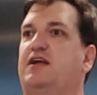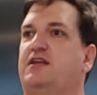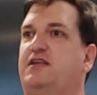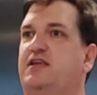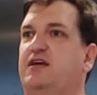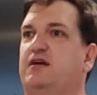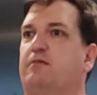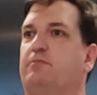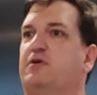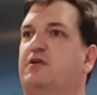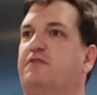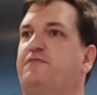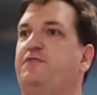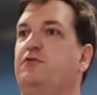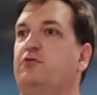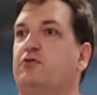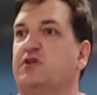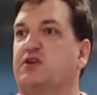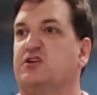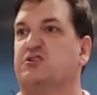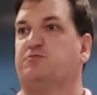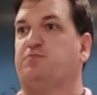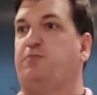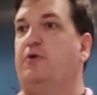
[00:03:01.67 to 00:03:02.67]
idea. But if you
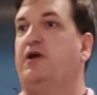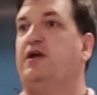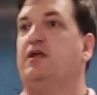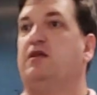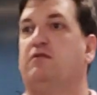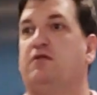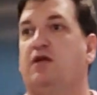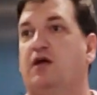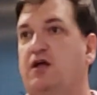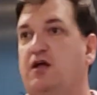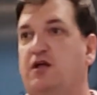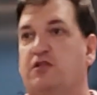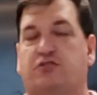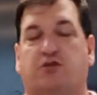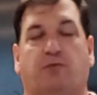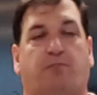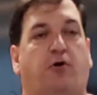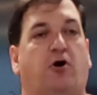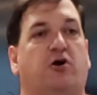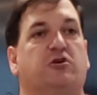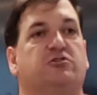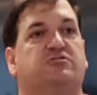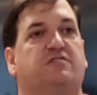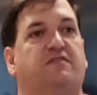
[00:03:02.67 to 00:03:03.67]
can explain the
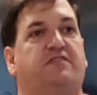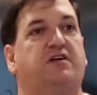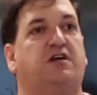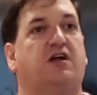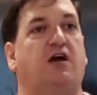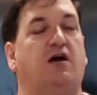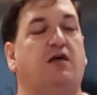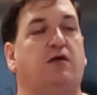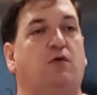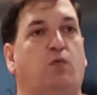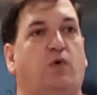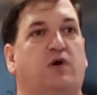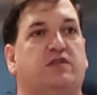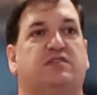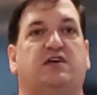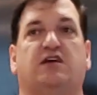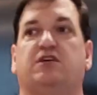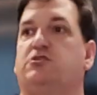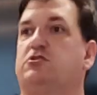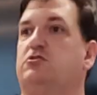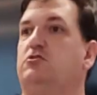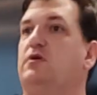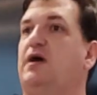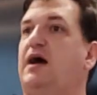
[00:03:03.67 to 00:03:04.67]
parts of the gun, what they
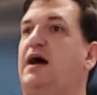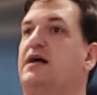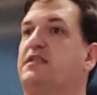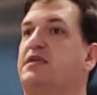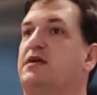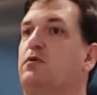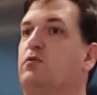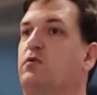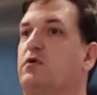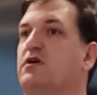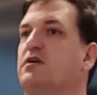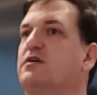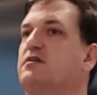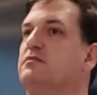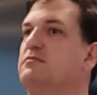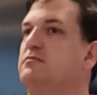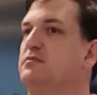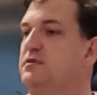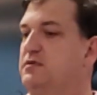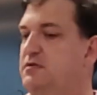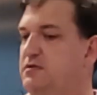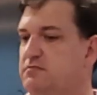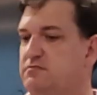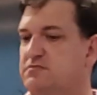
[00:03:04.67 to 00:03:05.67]
do, how they work,
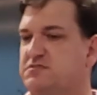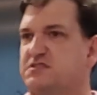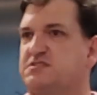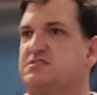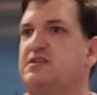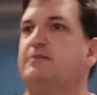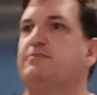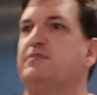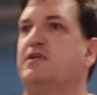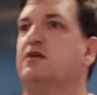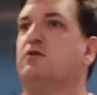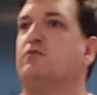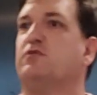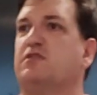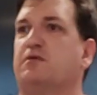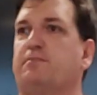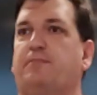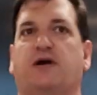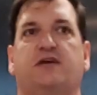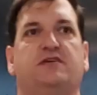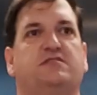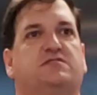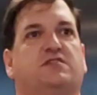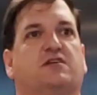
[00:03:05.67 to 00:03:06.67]
it's the same thing with a
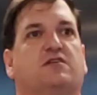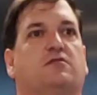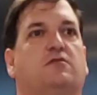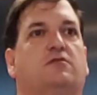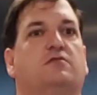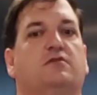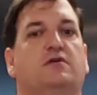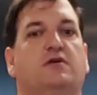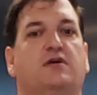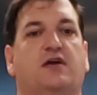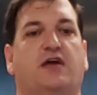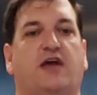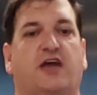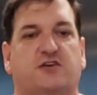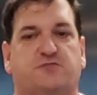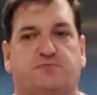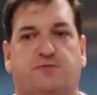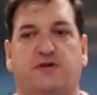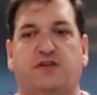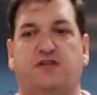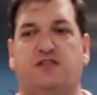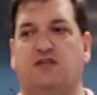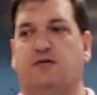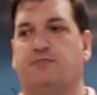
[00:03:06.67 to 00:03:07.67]
bicycle.
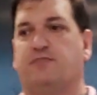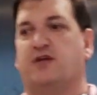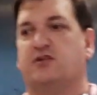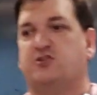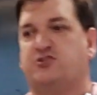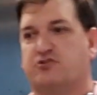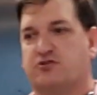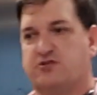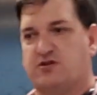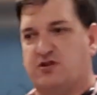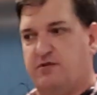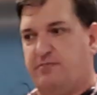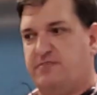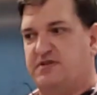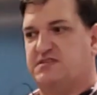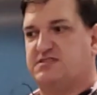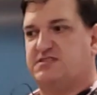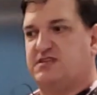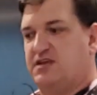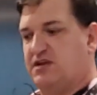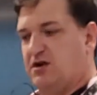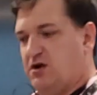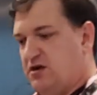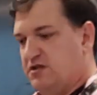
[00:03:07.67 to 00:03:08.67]
Explain to them that you're going to be
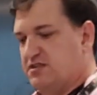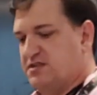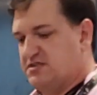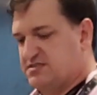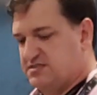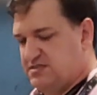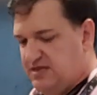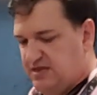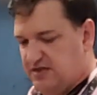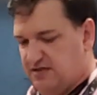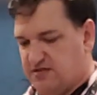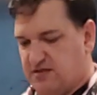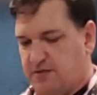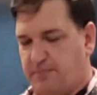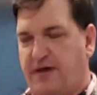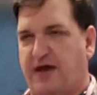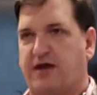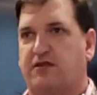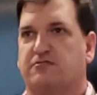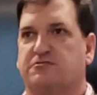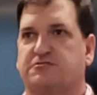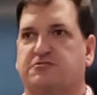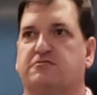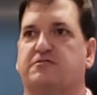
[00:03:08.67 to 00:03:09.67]
sitting on the seat, the
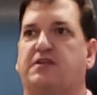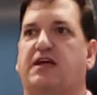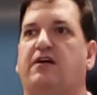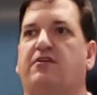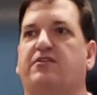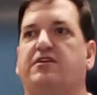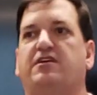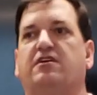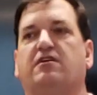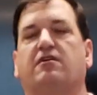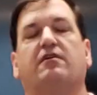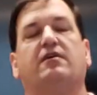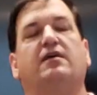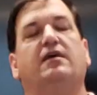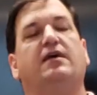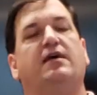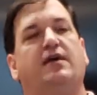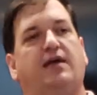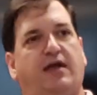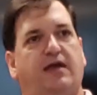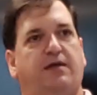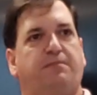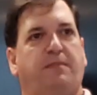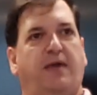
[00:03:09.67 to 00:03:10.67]
pedals are down here.
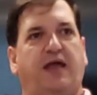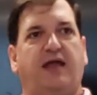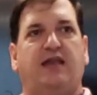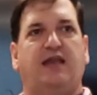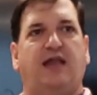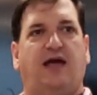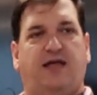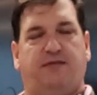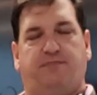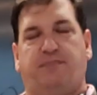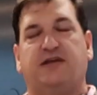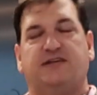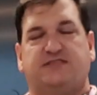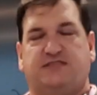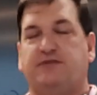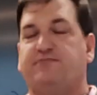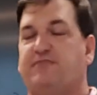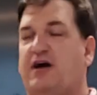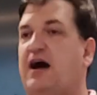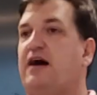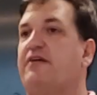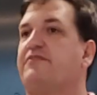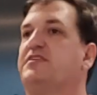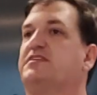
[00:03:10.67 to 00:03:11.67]
It may
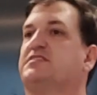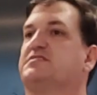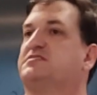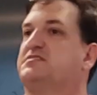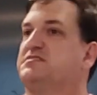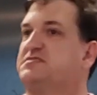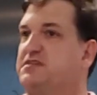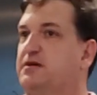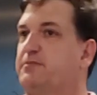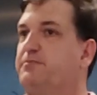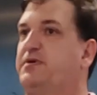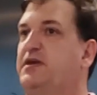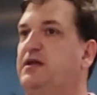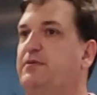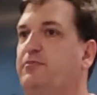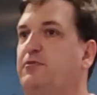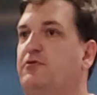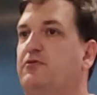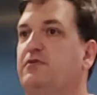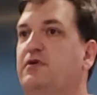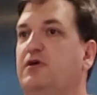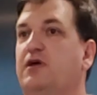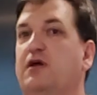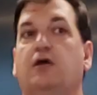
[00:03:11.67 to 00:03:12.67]
seem obvious to some
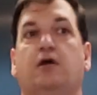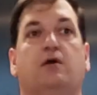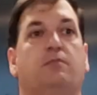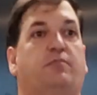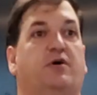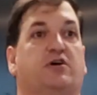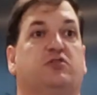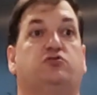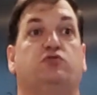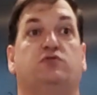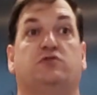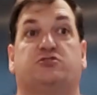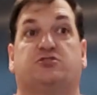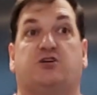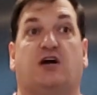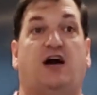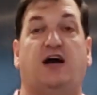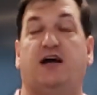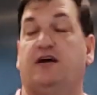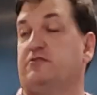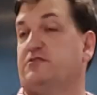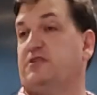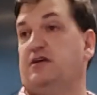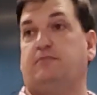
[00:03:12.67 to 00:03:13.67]
people, but to a
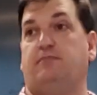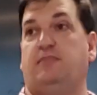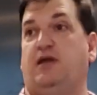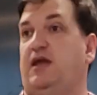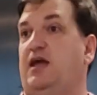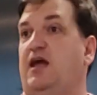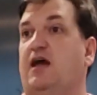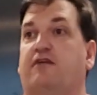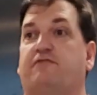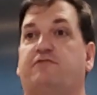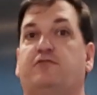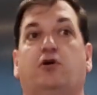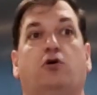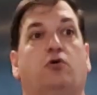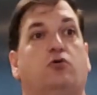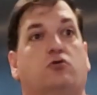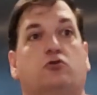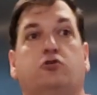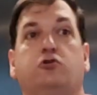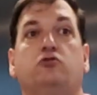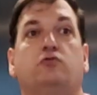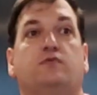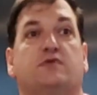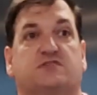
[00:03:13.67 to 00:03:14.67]
child, they may have no
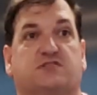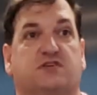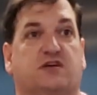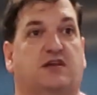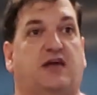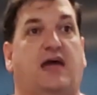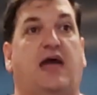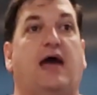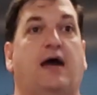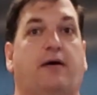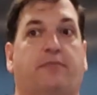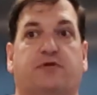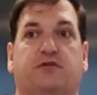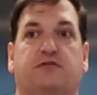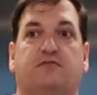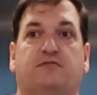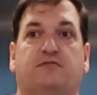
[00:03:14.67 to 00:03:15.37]
clue what's going to happen.